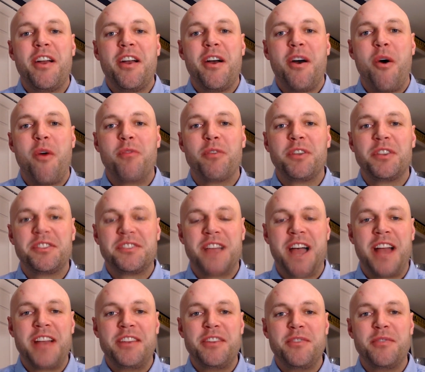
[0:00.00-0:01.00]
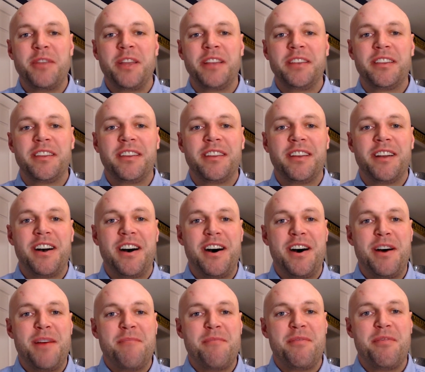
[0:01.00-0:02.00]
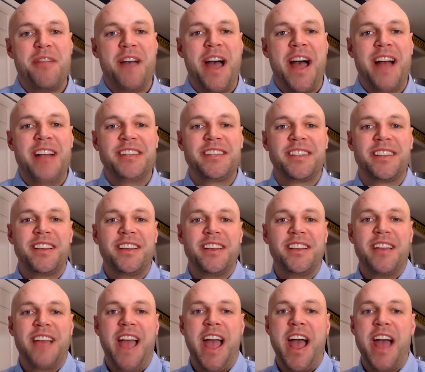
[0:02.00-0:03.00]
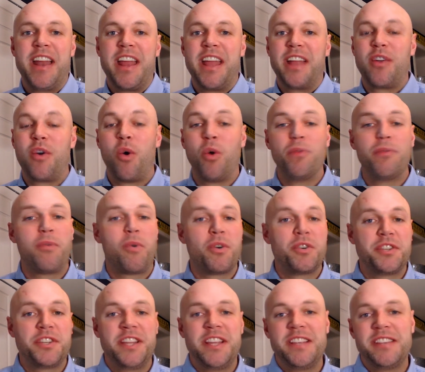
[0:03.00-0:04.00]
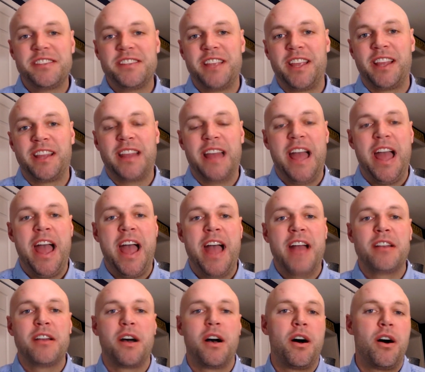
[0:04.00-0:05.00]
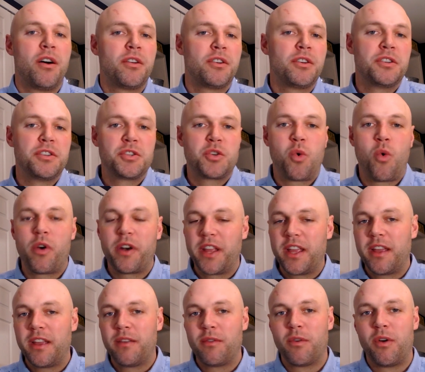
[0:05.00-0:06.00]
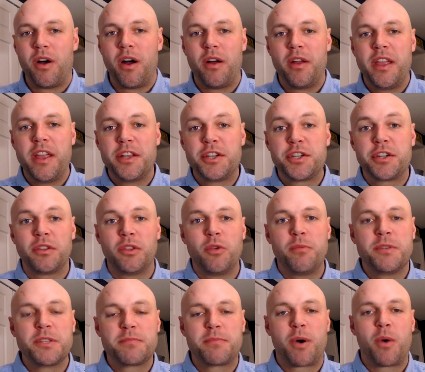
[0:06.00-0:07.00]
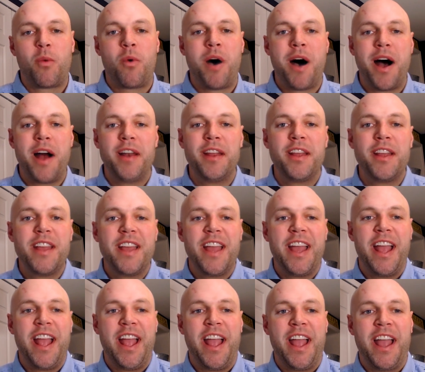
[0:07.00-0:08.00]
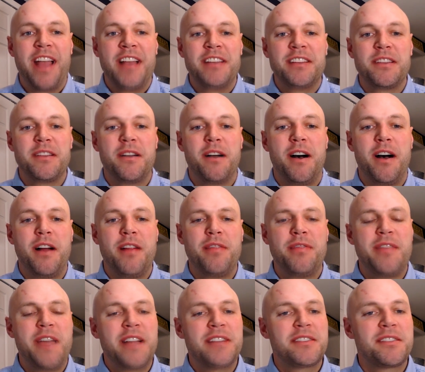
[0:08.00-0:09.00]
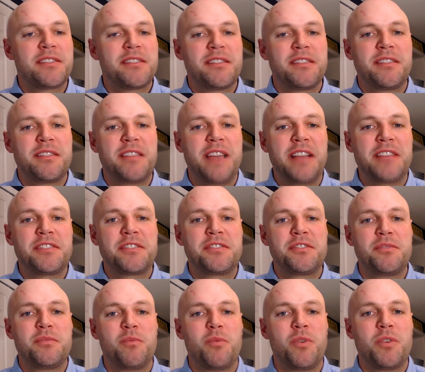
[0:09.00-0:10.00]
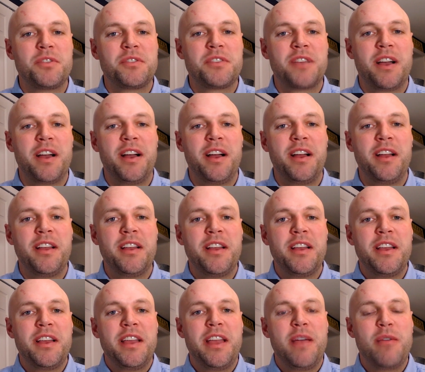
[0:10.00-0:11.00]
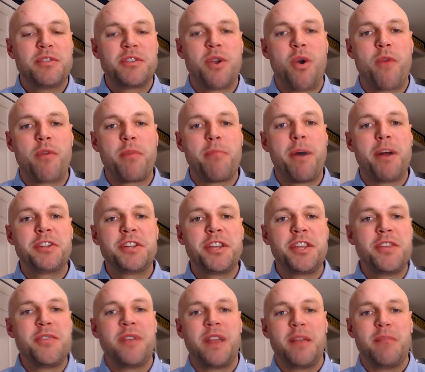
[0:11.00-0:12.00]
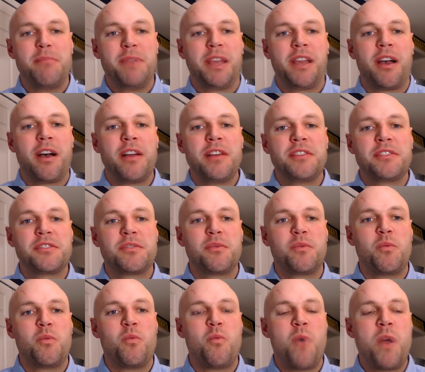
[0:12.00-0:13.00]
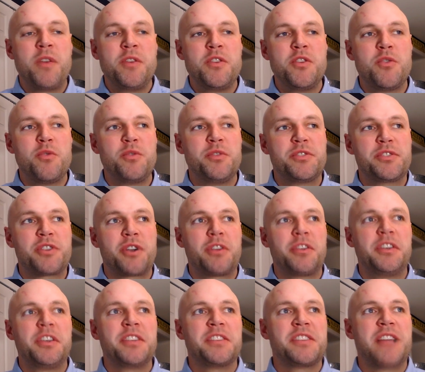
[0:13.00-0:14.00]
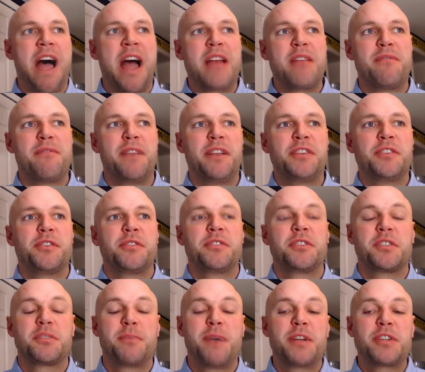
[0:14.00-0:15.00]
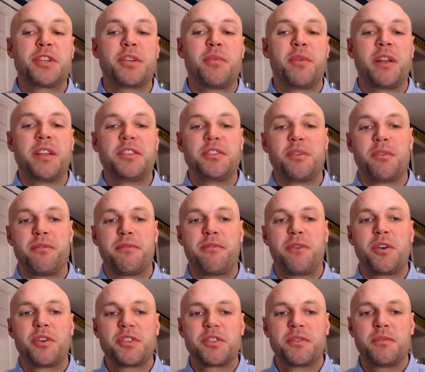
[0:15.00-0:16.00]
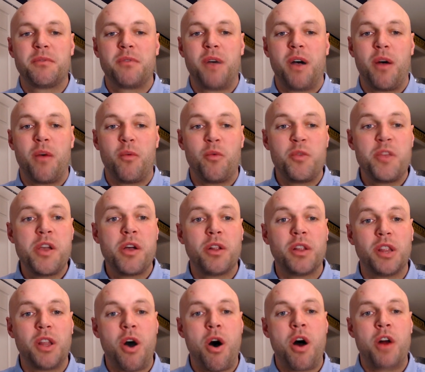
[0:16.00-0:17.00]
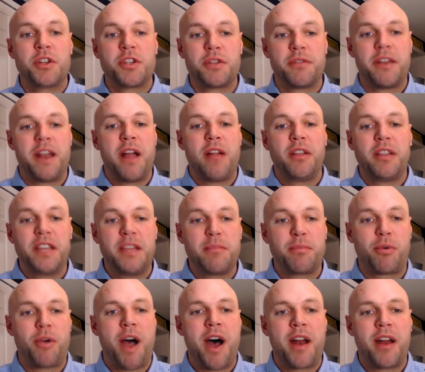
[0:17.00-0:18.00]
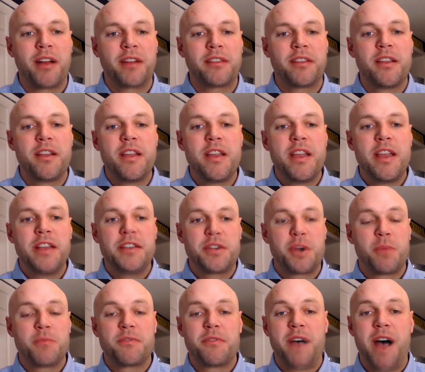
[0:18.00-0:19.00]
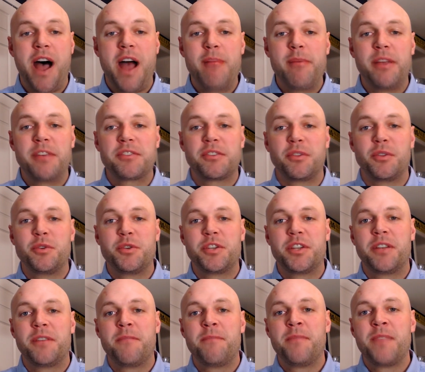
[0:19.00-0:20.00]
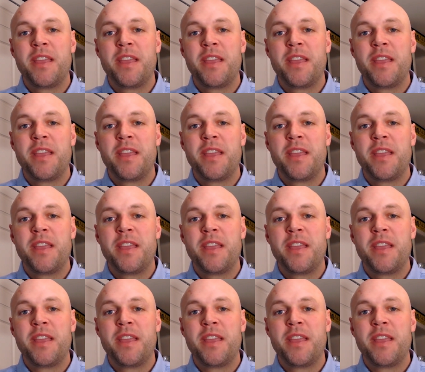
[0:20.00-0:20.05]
over-designed unit that had a cold forged heatsink that had 120-ish lumens per watt. And it was an over budget unit, because when you start to design fixtures, especially when it's your first real launch of an LED product in terms of a high bay solution,